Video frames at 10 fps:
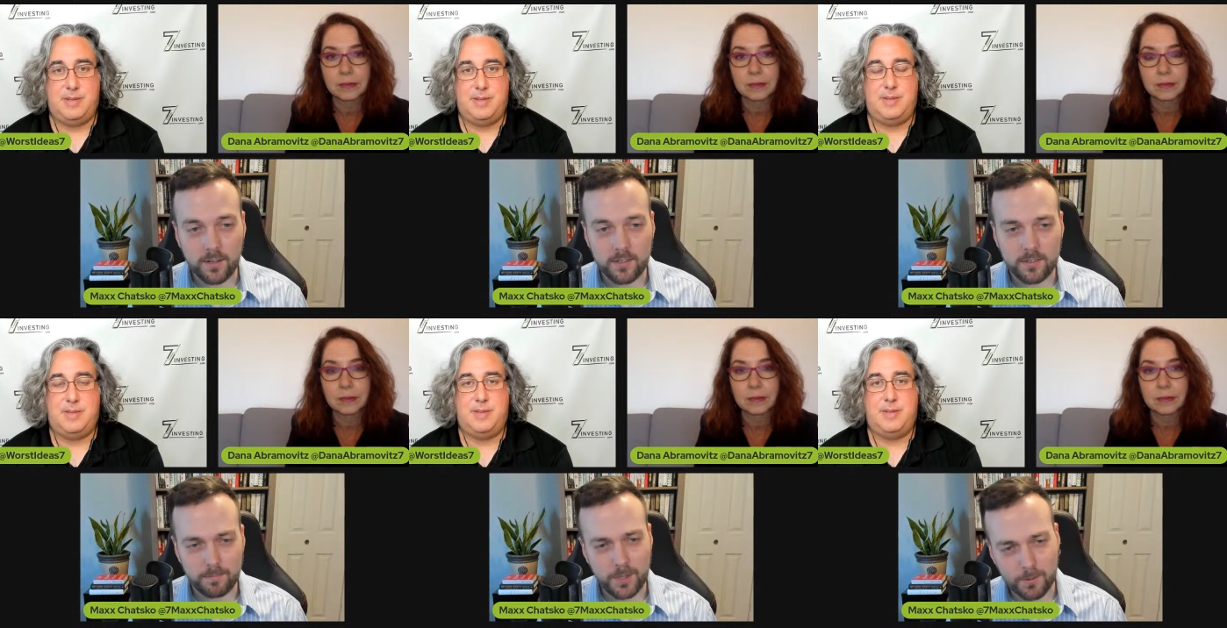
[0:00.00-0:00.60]

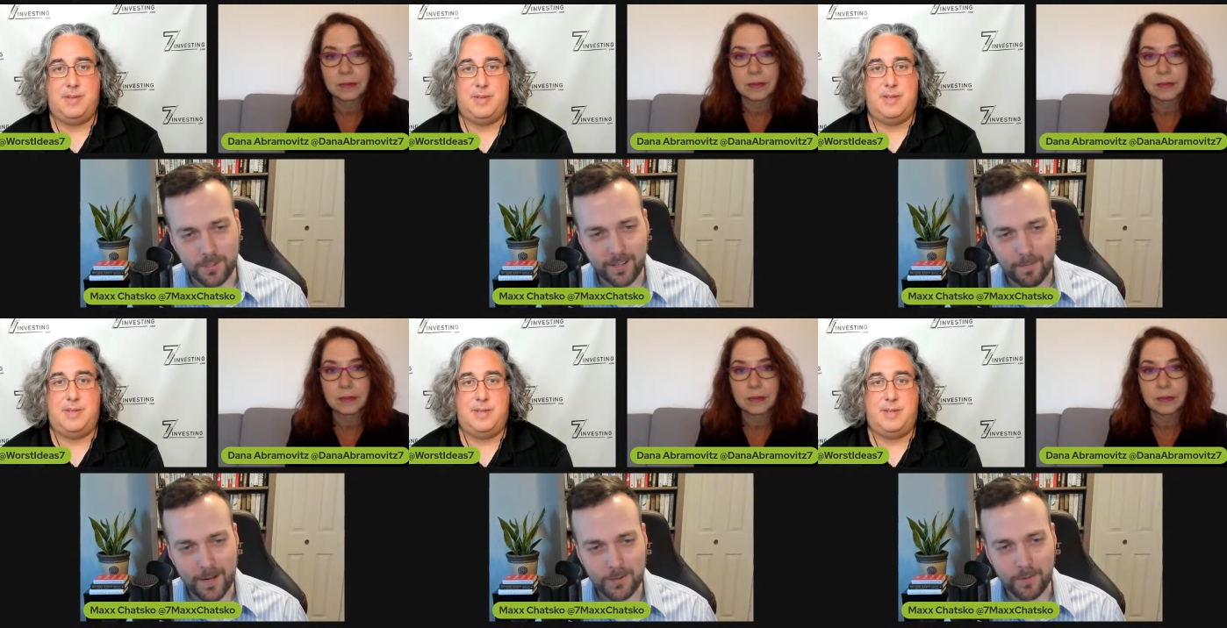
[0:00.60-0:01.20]
Speaker 1: areas. Pittsburgh's not
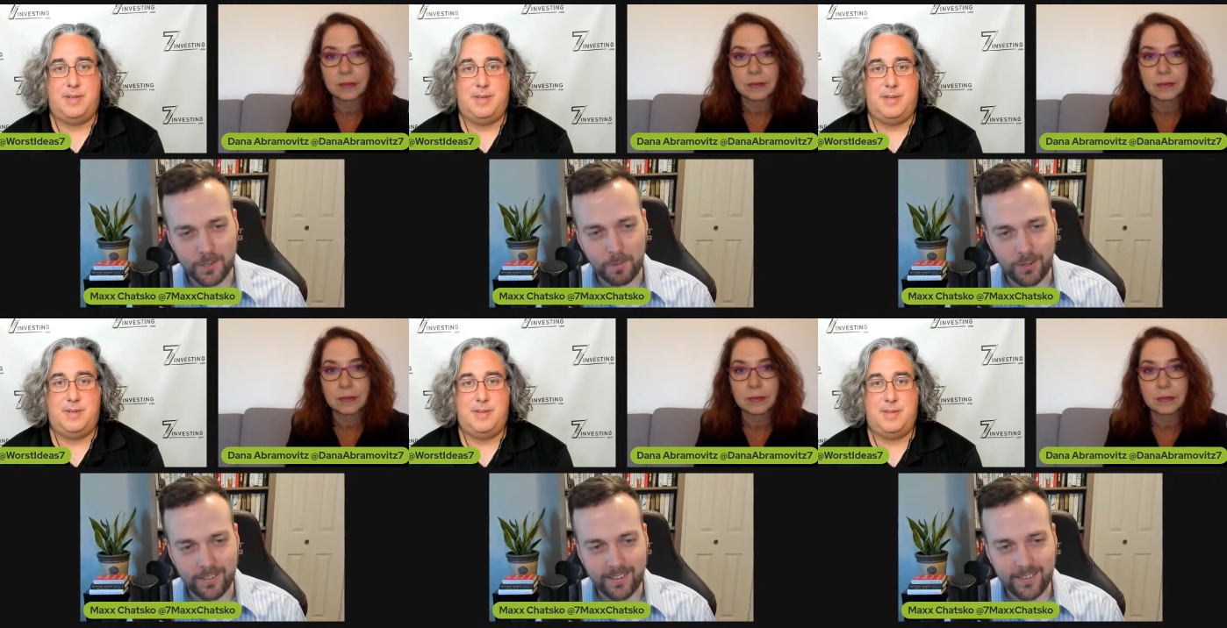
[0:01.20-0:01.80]
a major
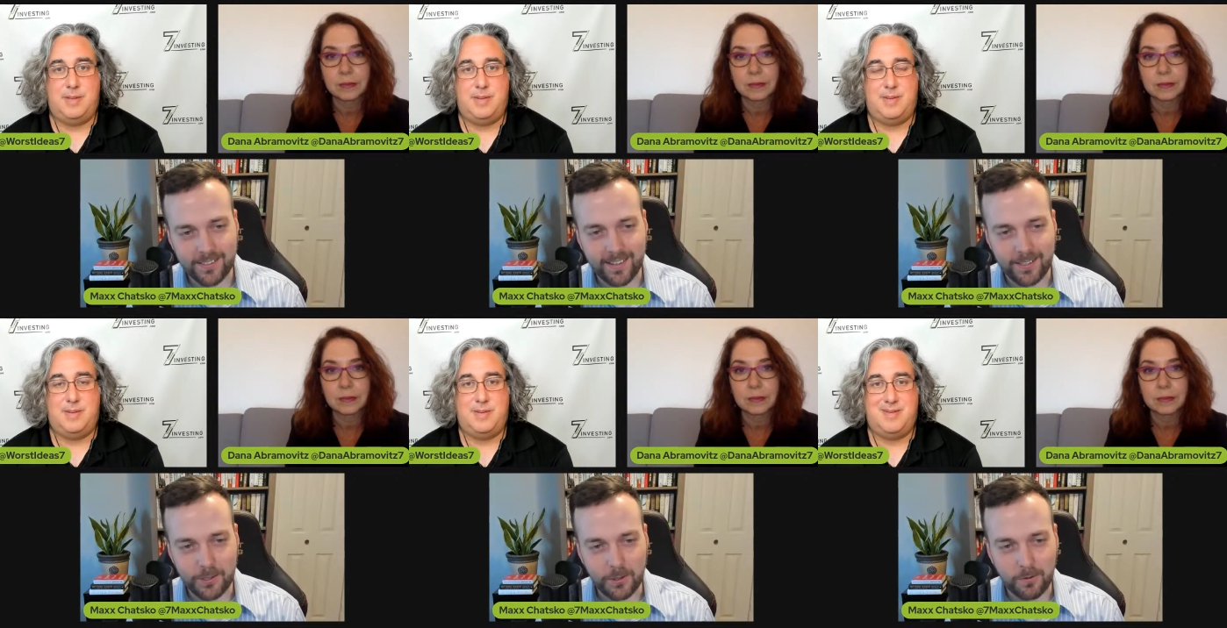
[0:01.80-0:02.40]
metropolitan area. Let's
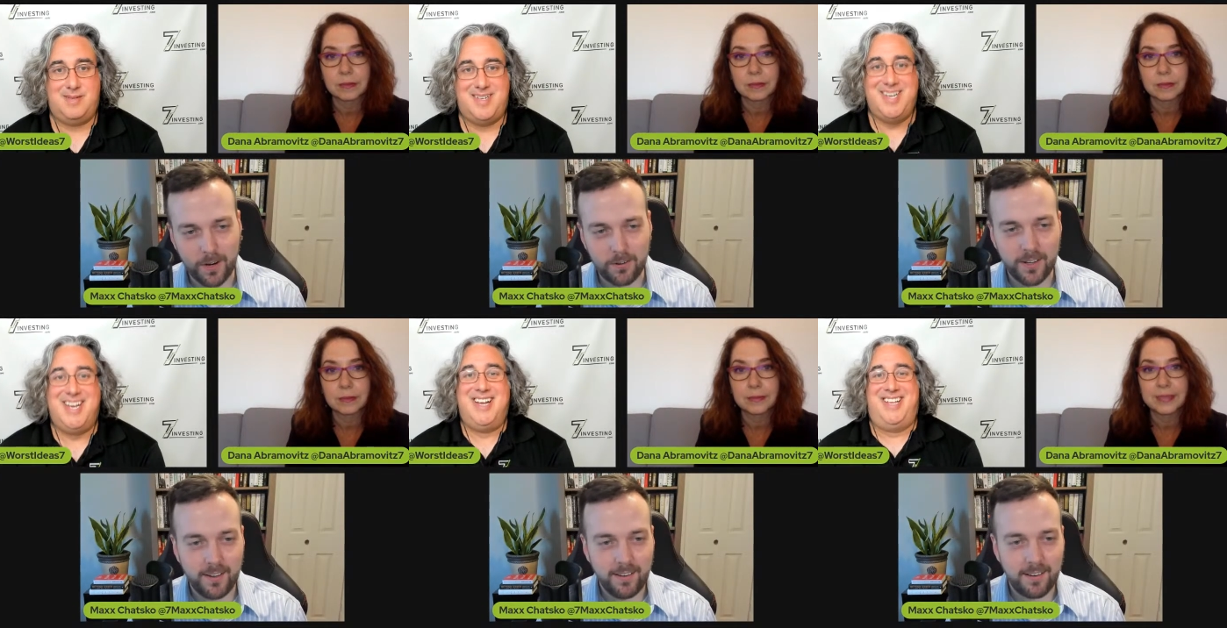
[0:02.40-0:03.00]
not joke
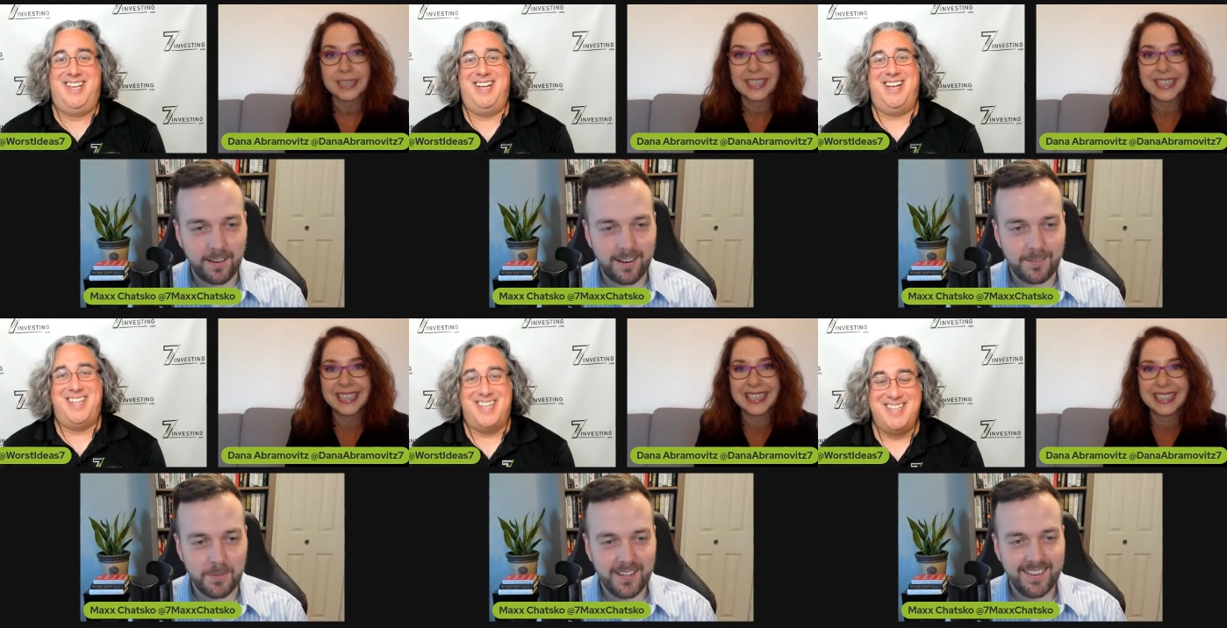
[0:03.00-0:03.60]
around. Um,